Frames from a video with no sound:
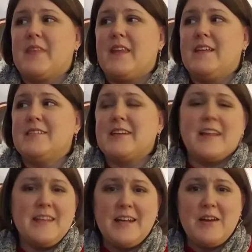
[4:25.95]
And he's like,
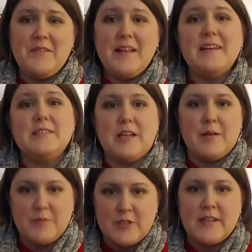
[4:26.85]
and then I realized
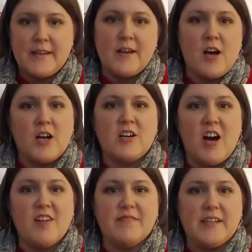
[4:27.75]
I'm drinking hot
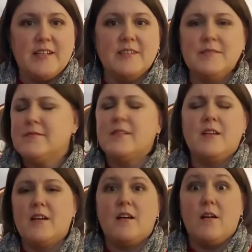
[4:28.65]
coffee.
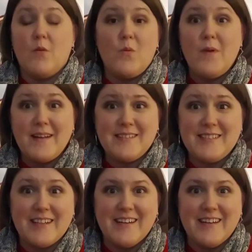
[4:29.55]
What?